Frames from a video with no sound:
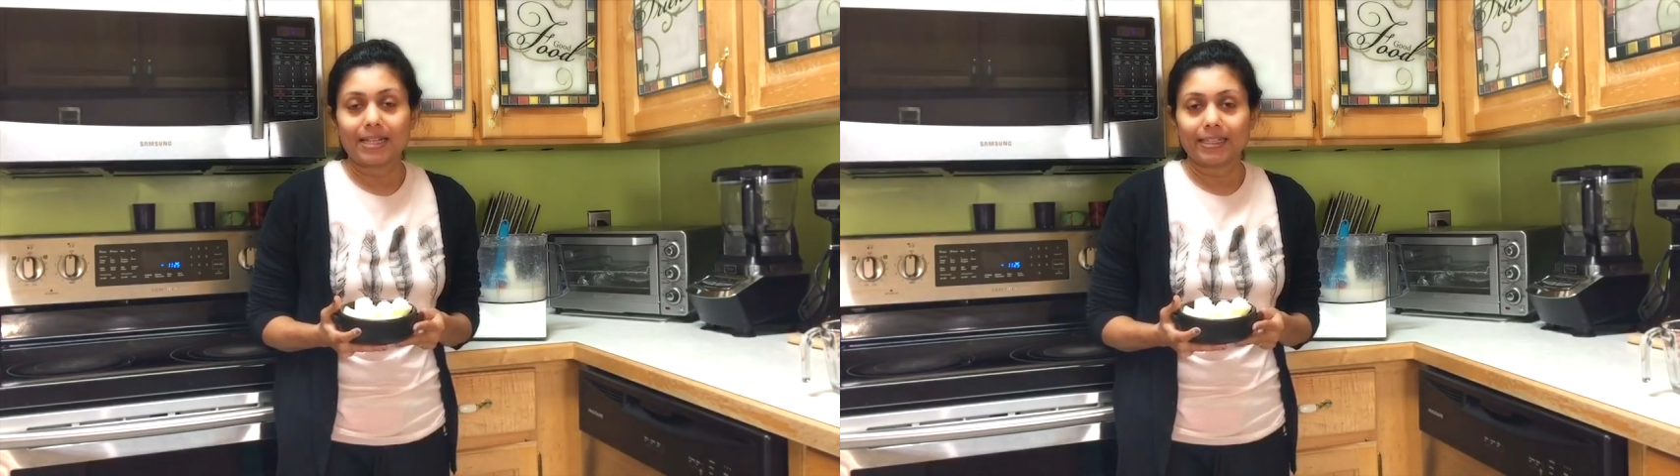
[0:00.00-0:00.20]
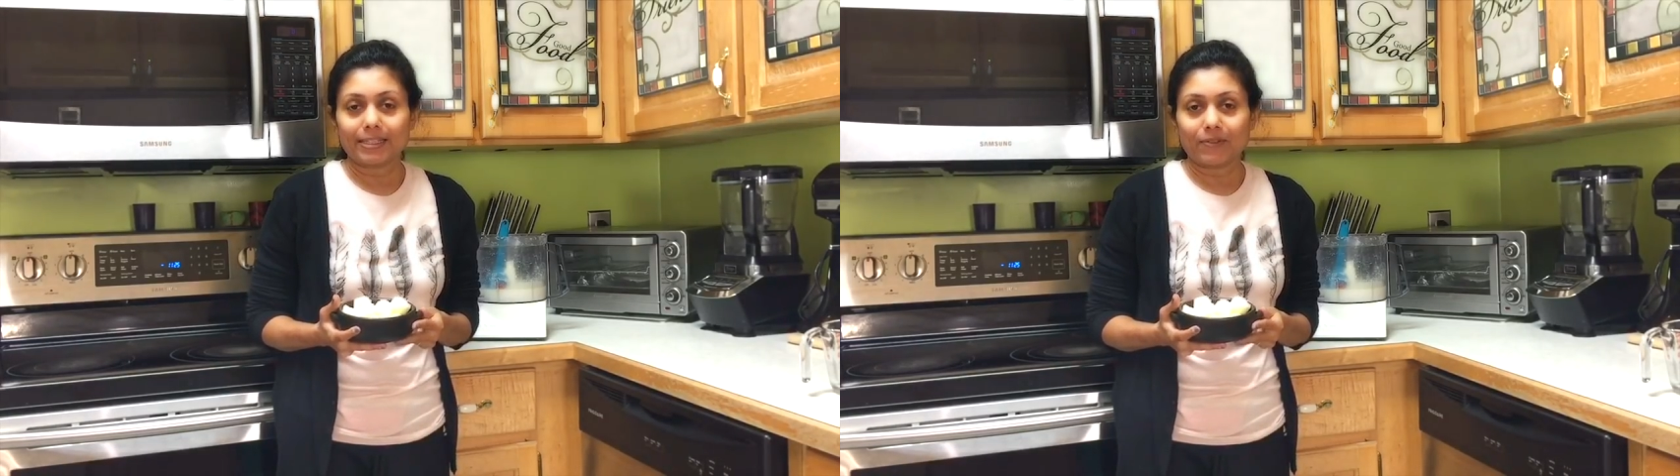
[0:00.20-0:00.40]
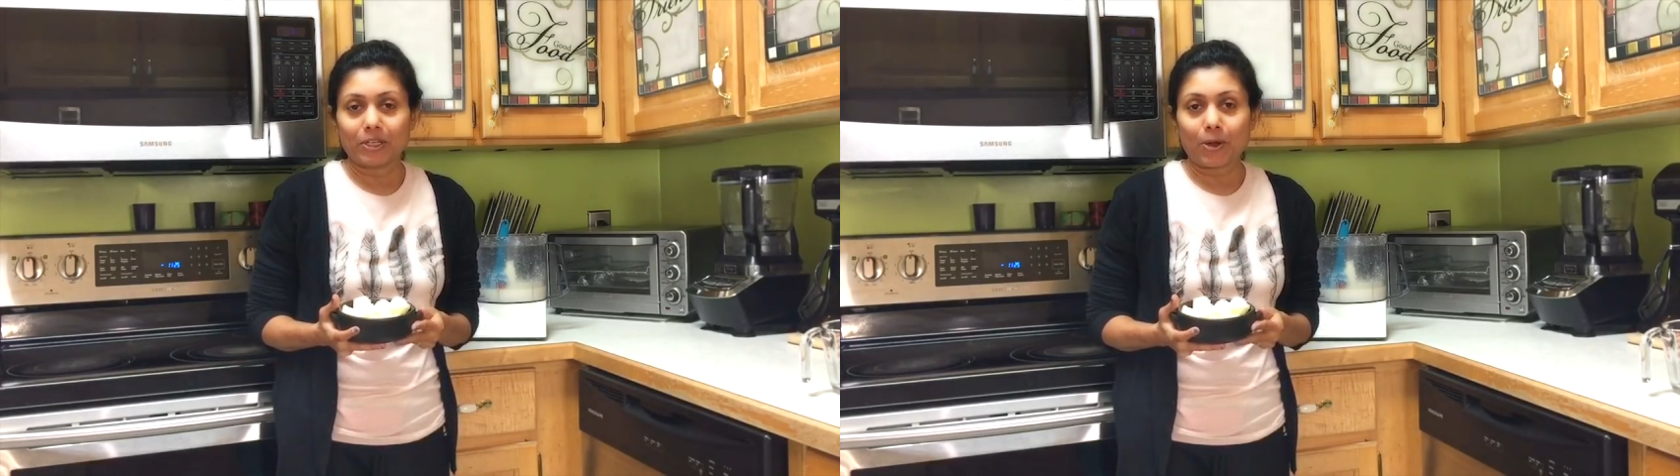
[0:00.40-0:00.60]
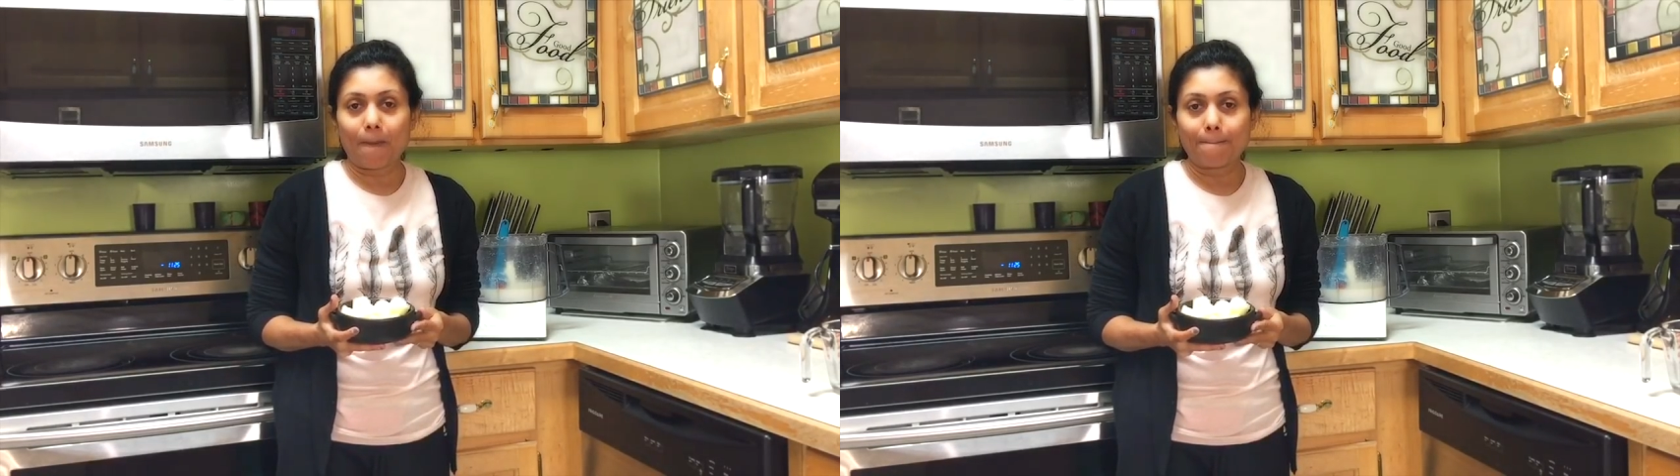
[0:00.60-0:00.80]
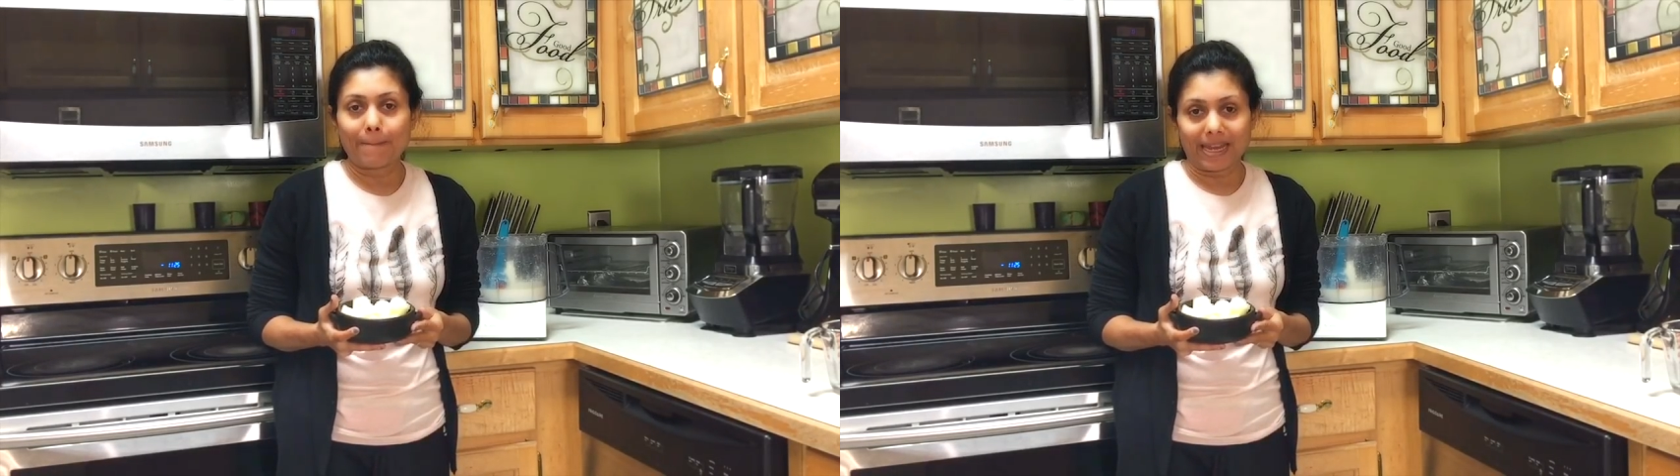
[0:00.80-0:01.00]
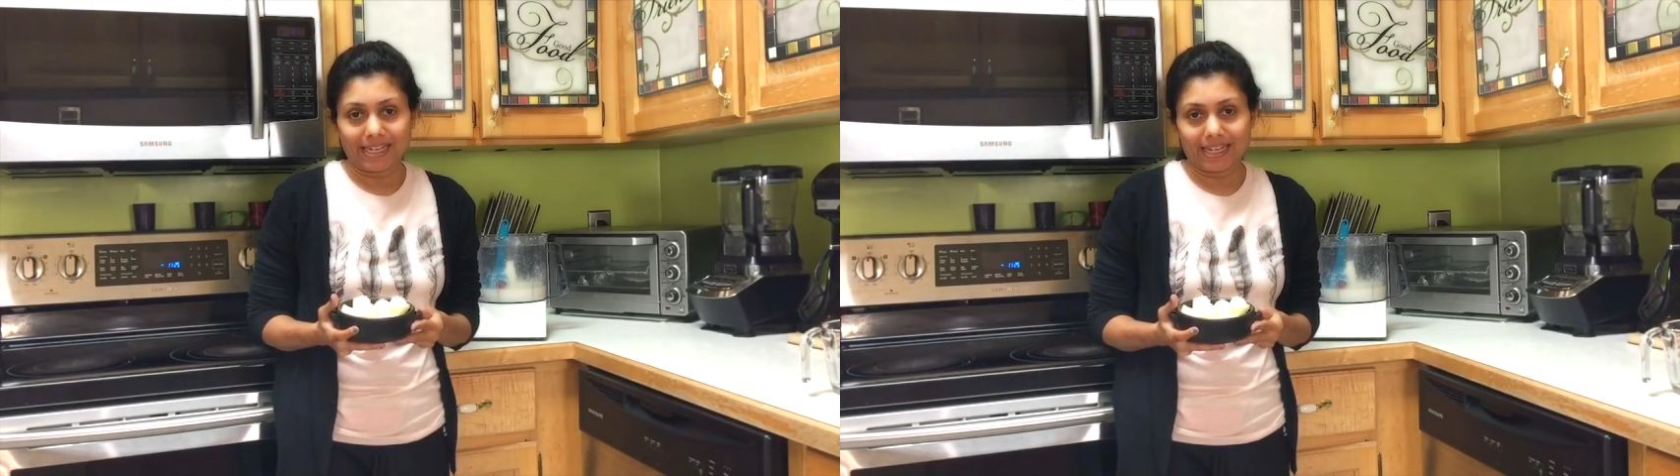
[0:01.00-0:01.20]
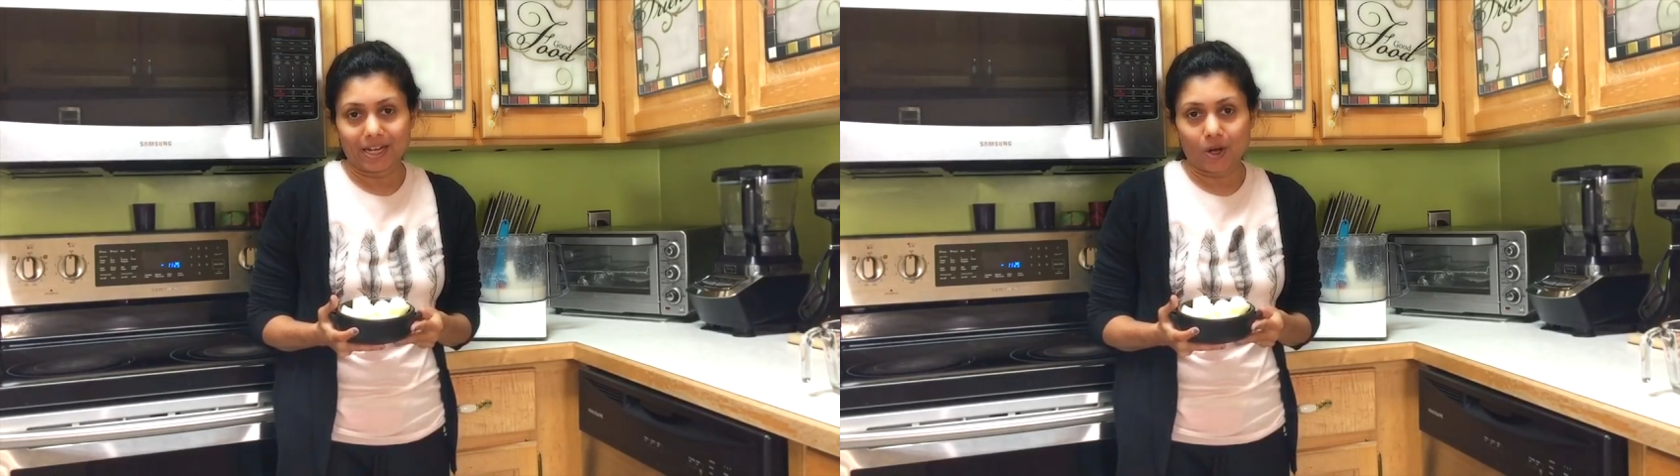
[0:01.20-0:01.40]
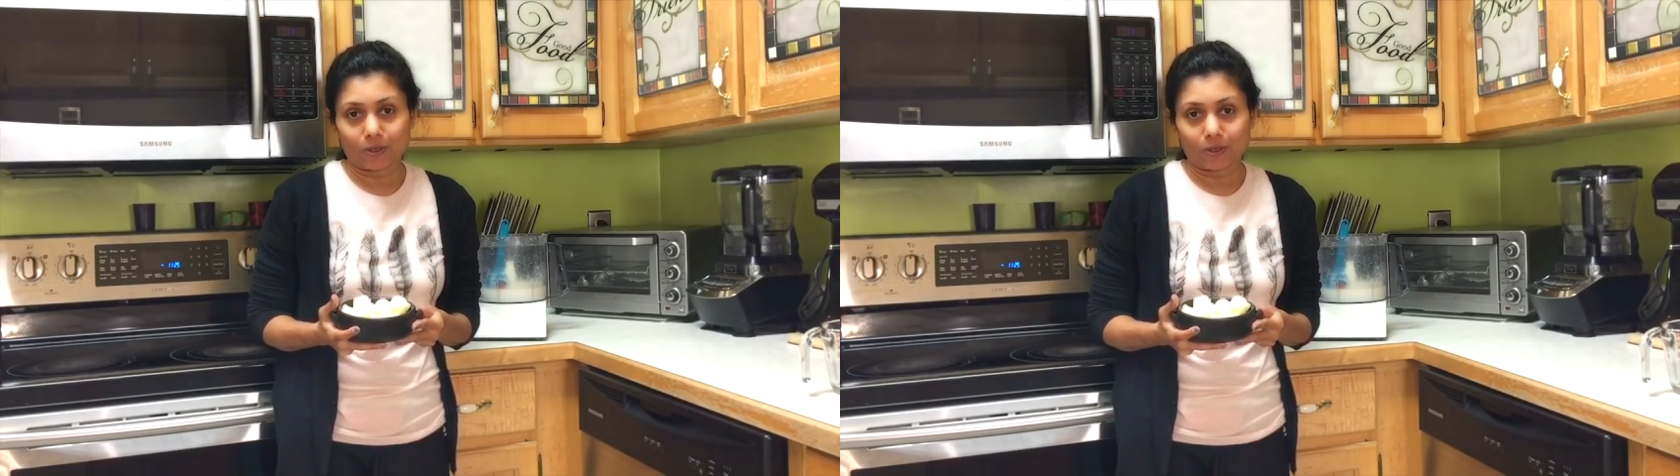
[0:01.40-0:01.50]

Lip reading: this video making